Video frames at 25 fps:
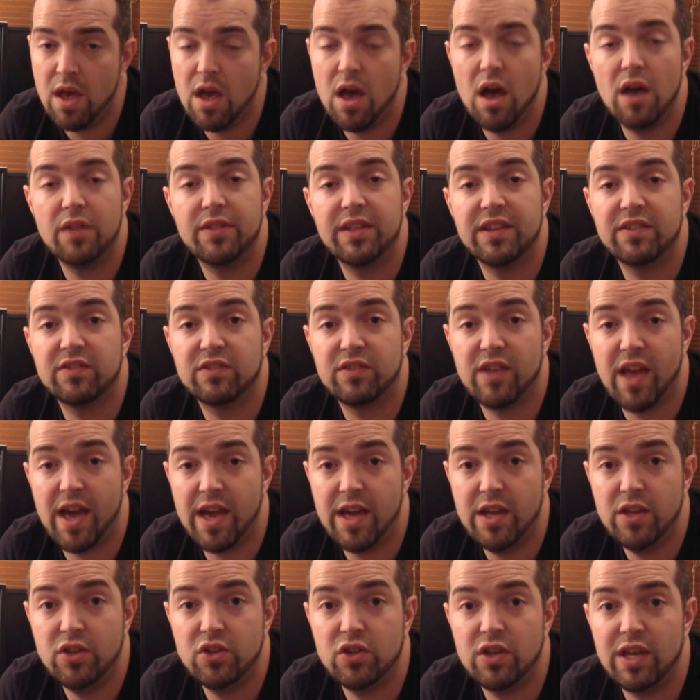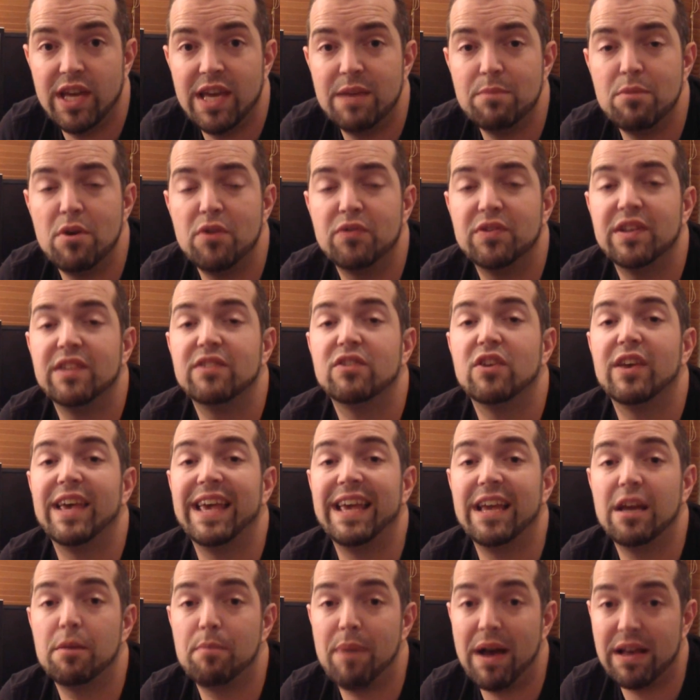At this stage, he moves into
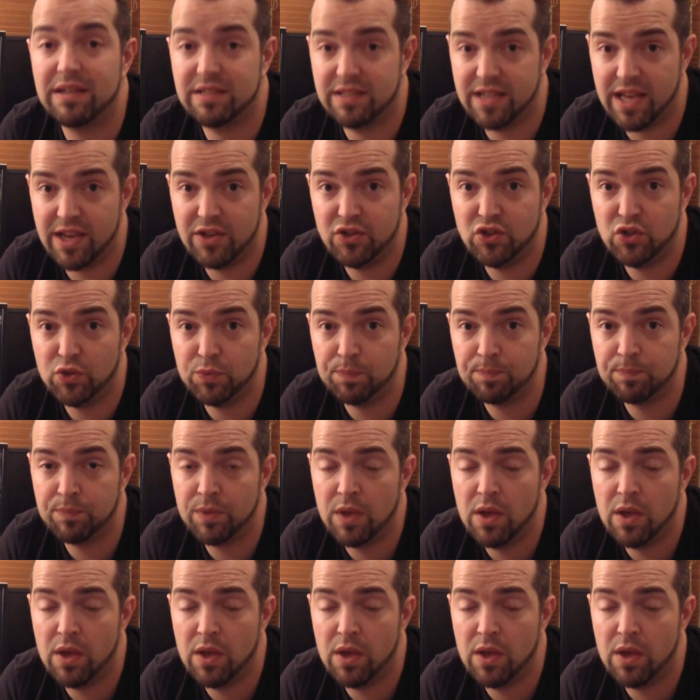incapacitation.